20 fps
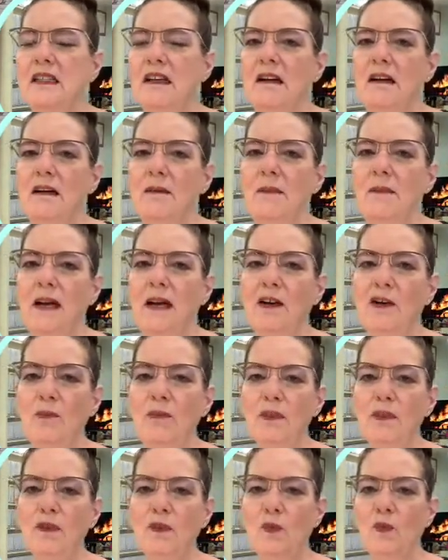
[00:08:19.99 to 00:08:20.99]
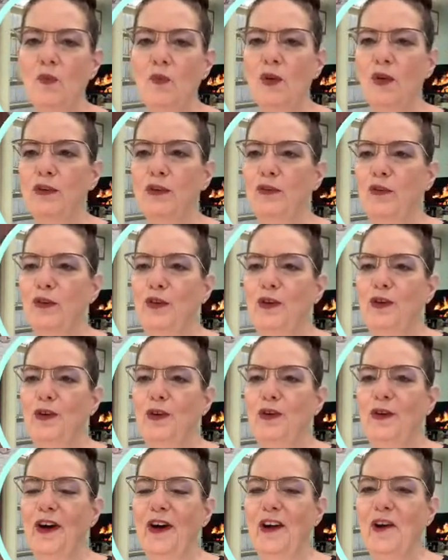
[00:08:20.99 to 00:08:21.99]
I hope this worked for
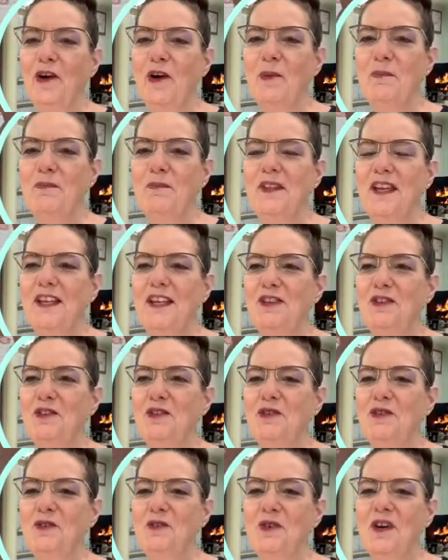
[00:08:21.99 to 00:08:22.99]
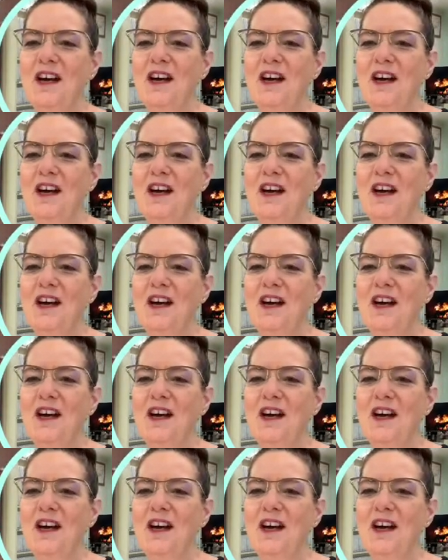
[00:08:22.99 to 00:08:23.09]
you. I hope that you